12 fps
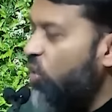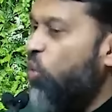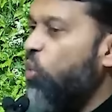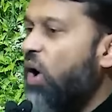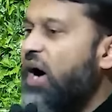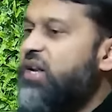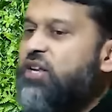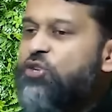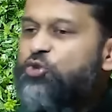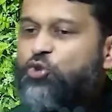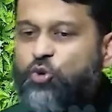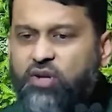Why
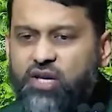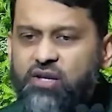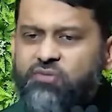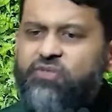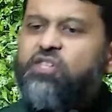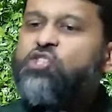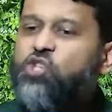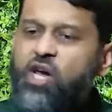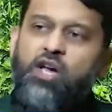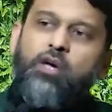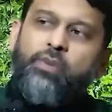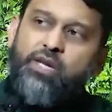didn't you leave the
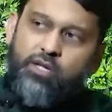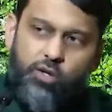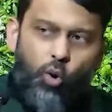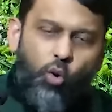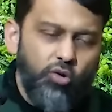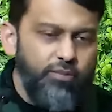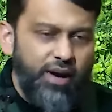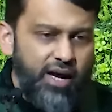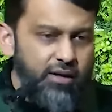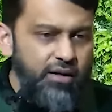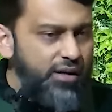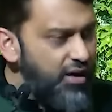sheikh, meaning the old
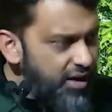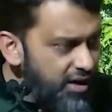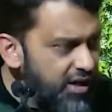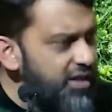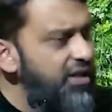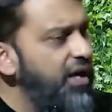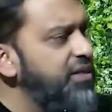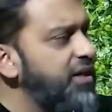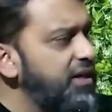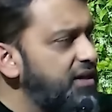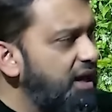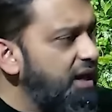man, in,
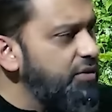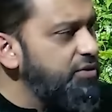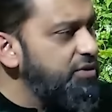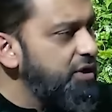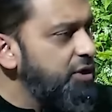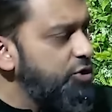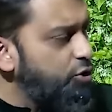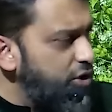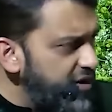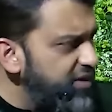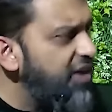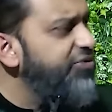in the house? You could
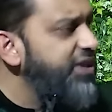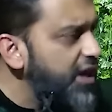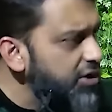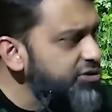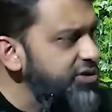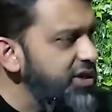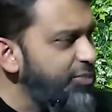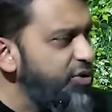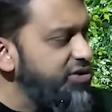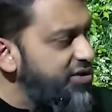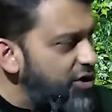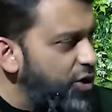have left the elderly
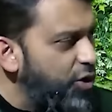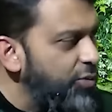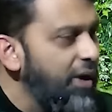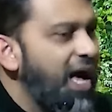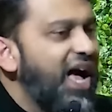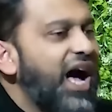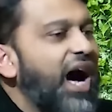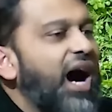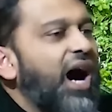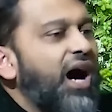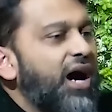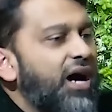person home.
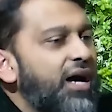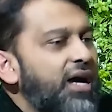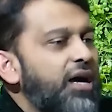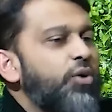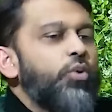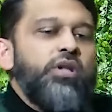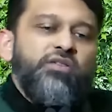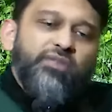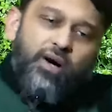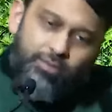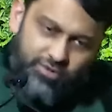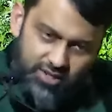I would have
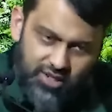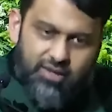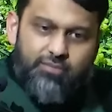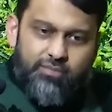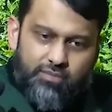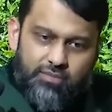come to him.